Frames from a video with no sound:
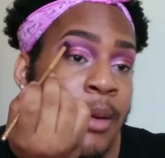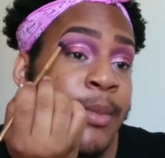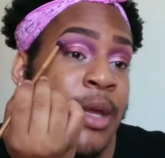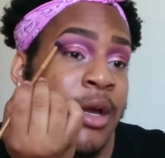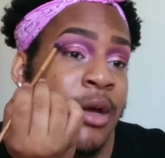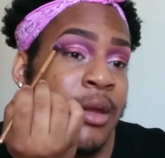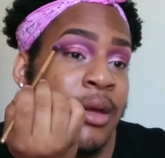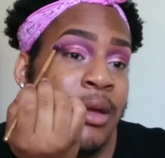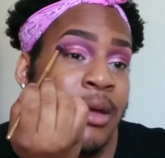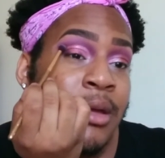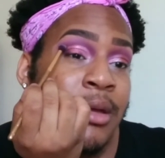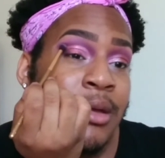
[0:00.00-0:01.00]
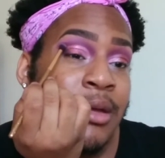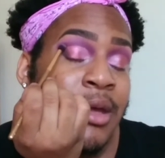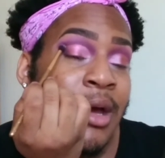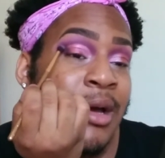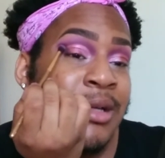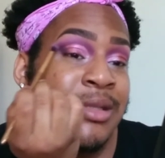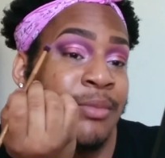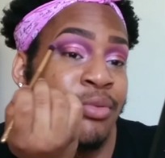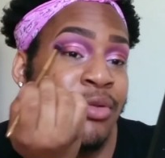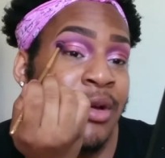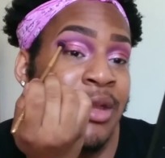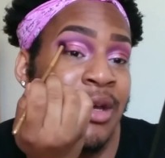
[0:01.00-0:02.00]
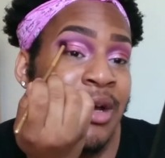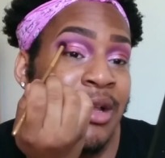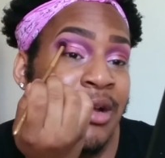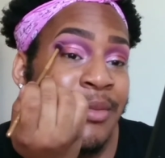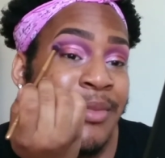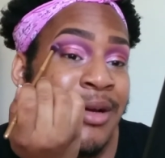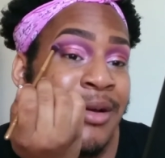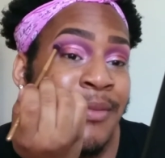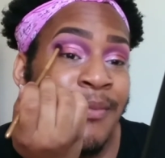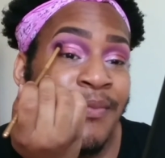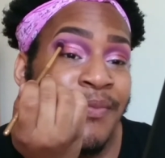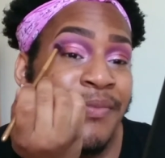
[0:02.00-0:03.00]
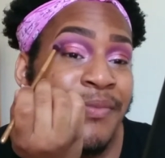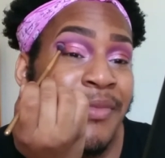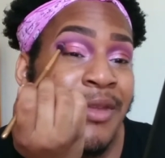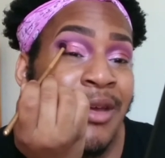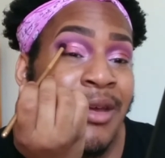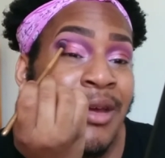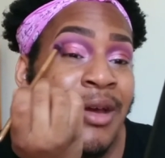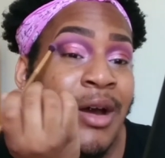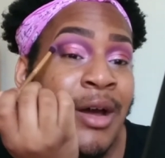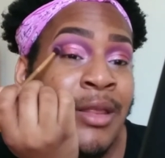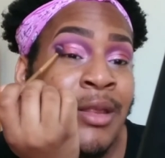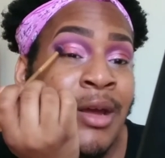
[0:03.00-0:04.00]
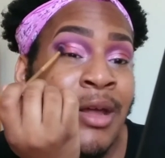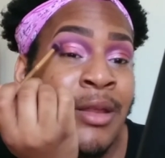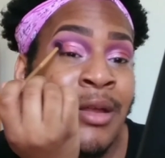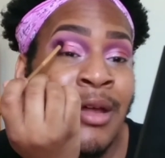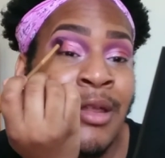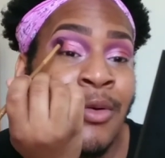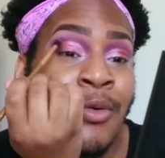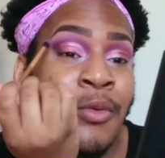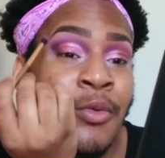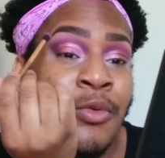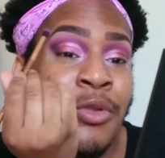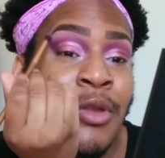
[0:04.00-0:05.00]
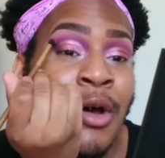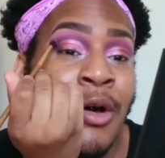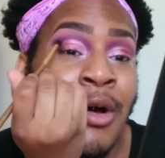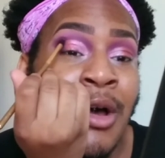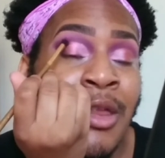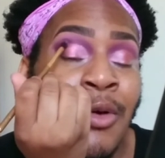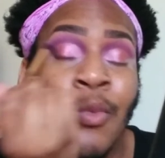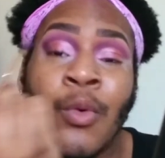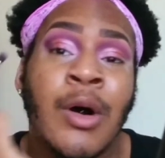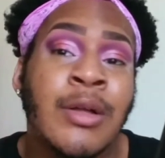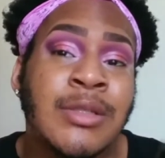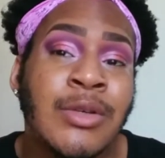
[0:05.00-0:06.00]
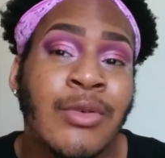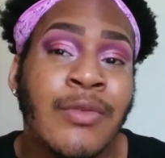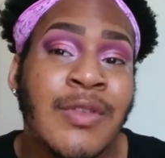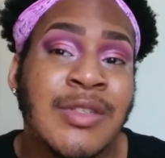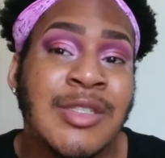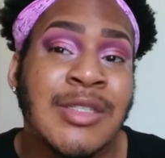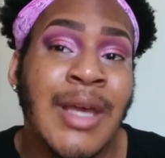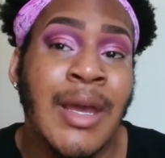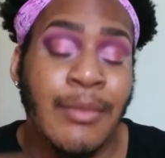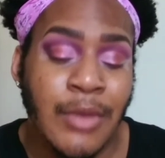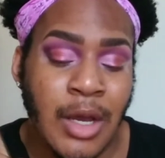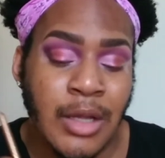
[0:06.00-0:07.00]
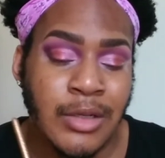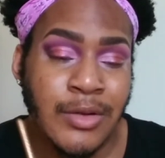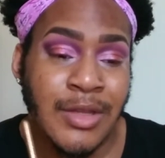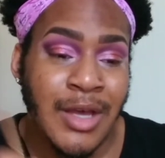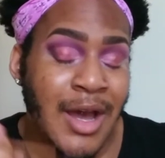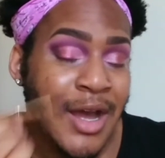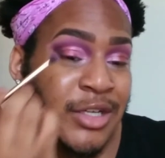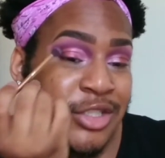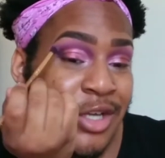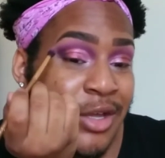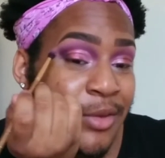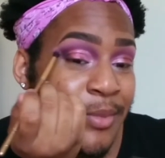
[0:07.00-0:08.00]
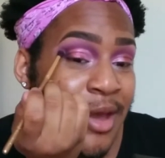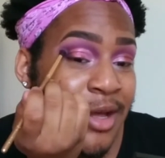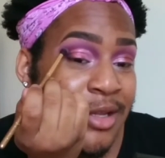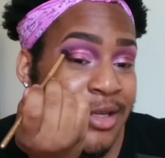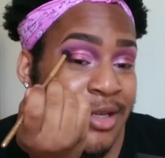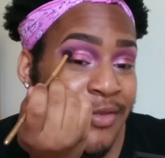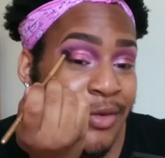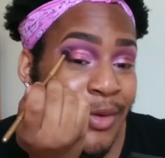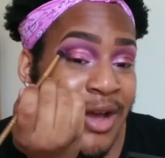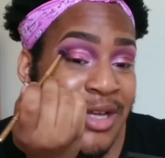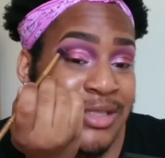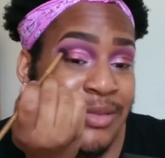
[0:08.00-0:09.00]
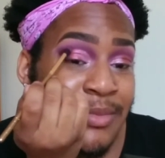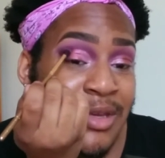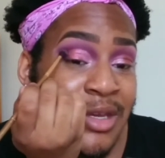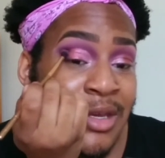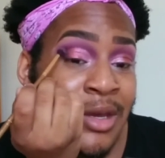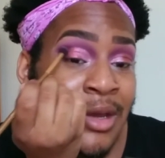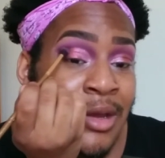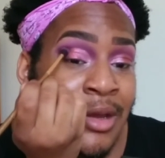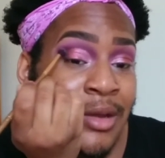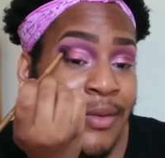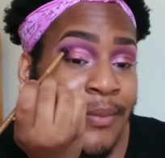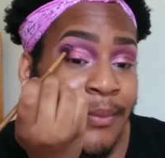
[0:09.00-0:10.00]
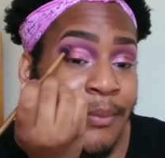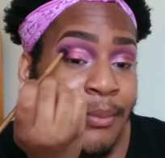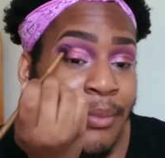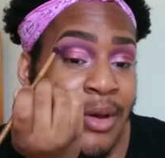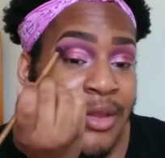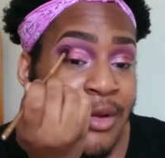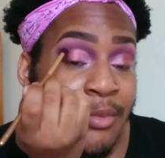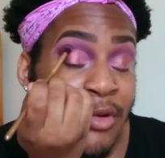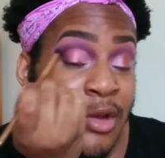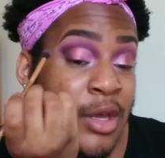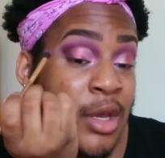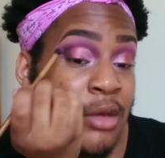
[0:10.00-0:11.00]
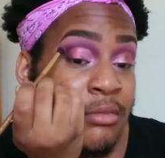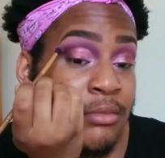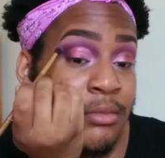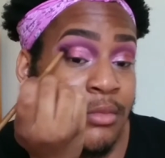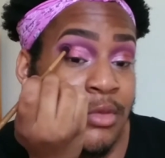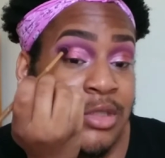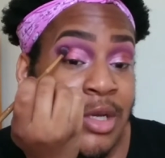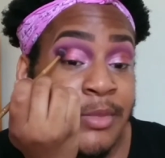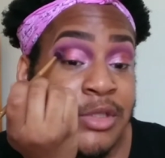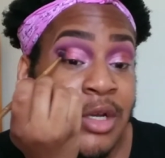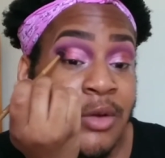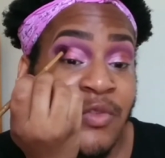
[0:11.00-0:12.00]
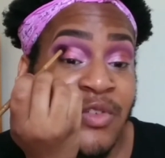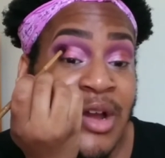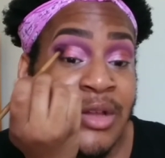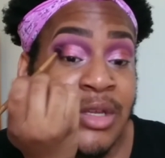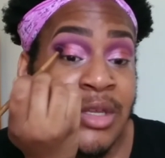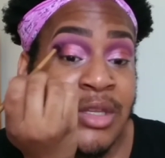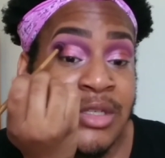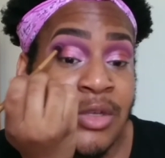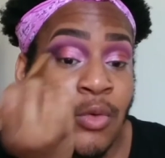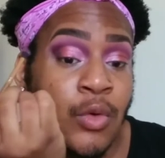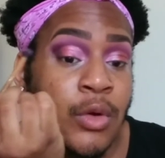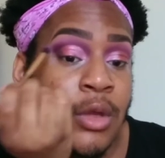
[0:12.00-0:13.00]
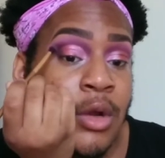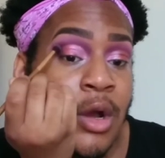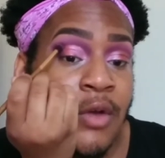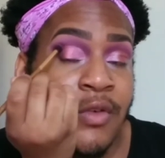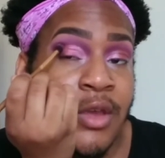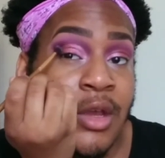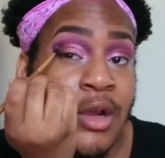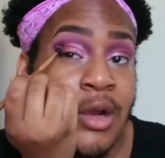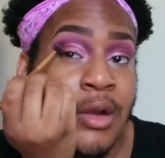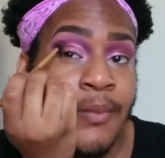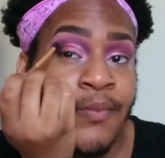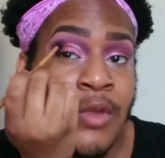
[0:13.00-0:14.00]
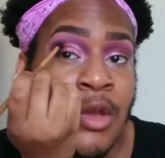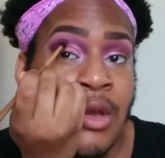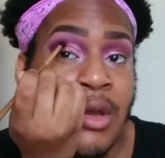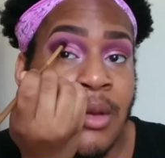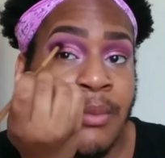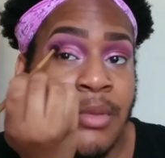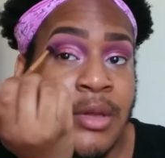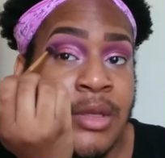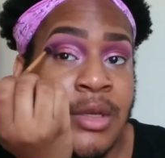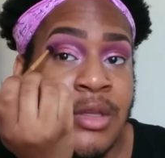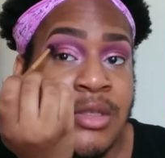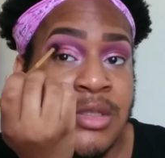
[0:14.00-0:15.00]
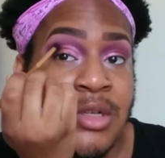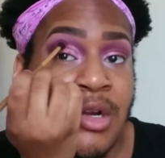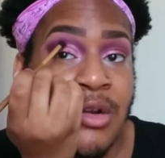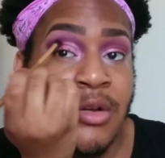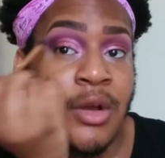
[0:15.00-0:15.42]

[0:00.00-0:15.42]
They could have, yeah, it's a pretty color, but I don't know. I don't want two of the same color in an eyeshadow palette, if you ask me. But they're pretty. So I'm going to start rounding this corner off here and blending this darker